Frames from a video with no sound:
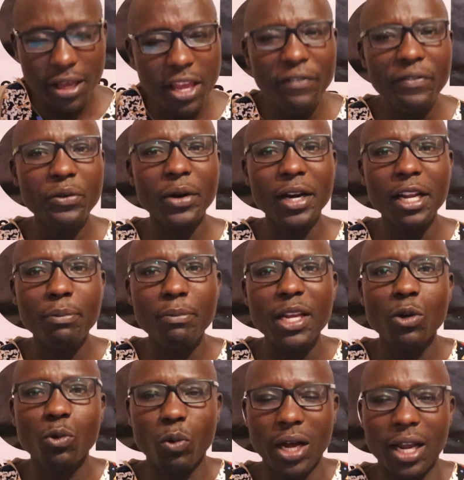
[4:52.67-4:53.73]
if you really
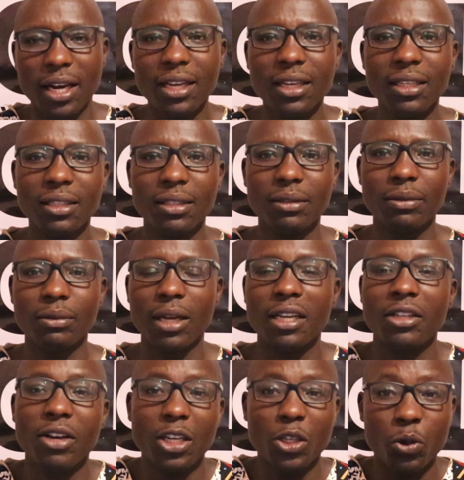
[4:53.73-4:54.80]
mean well
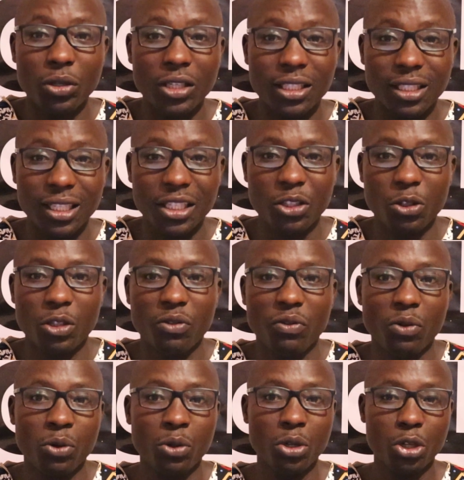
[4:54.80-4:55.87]
and you had good intentions
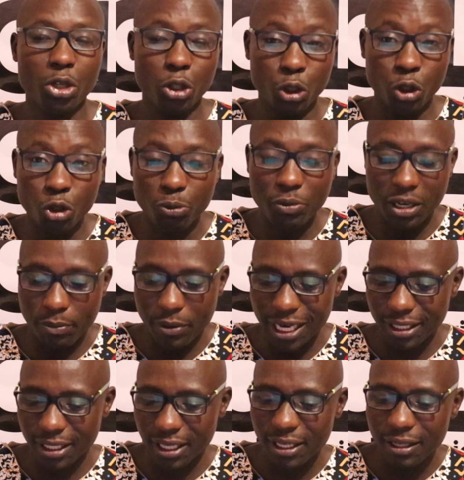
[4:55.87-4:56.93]
for Jubilee
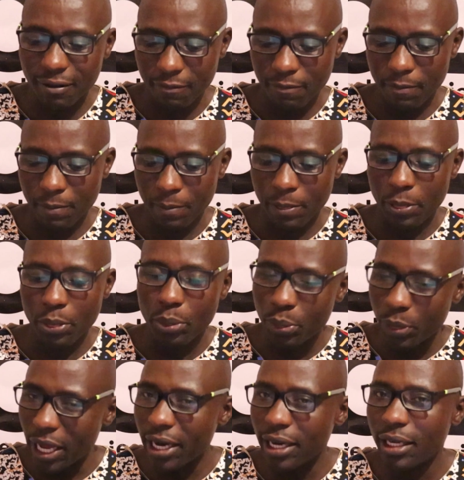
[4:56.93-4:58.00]
Party,
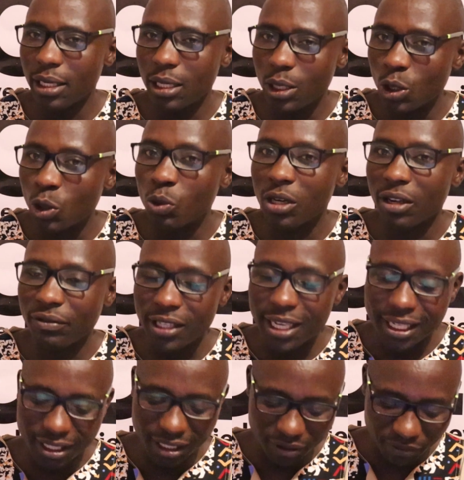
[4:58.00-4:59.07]
then you would have
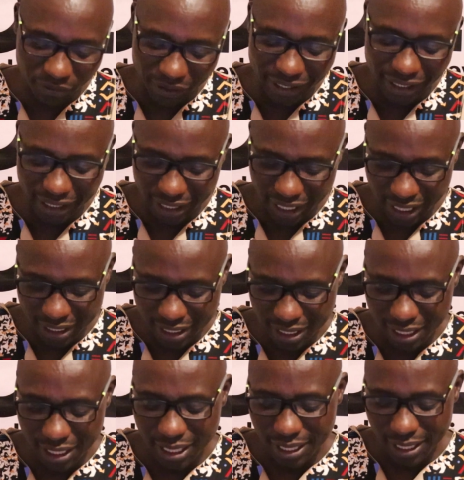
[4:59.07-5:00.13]
just visited
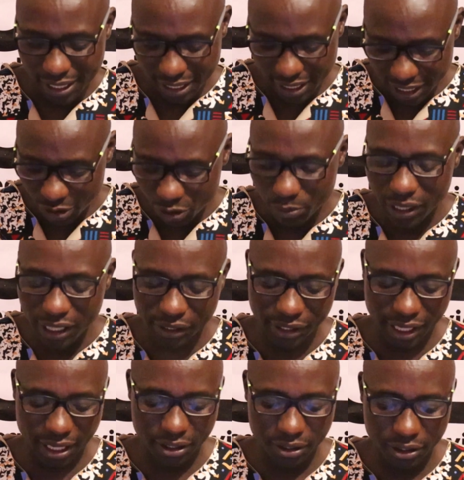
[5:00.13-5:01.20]
the Jubilee
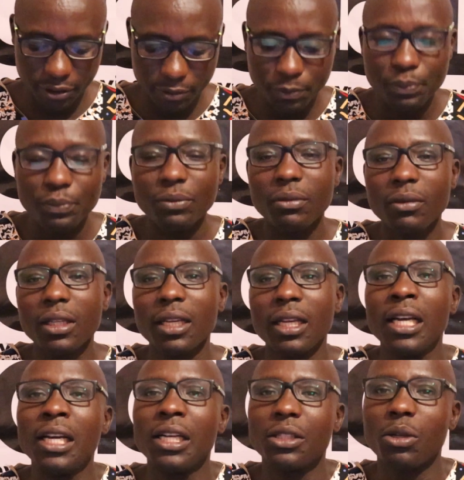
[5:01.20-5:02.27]
stand.
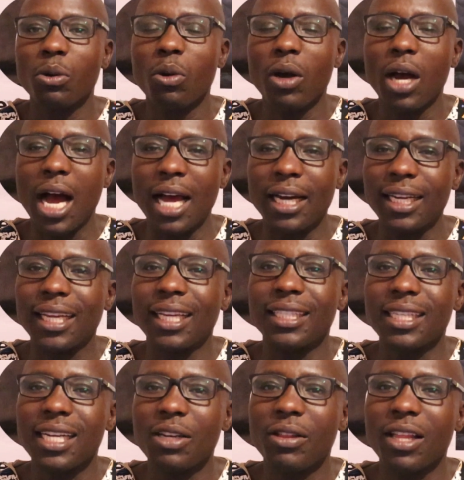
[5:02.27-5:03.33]
So, and I
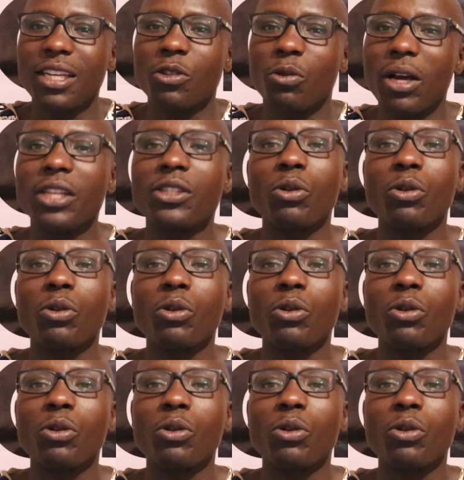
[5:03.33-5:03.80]
can tell you that is why,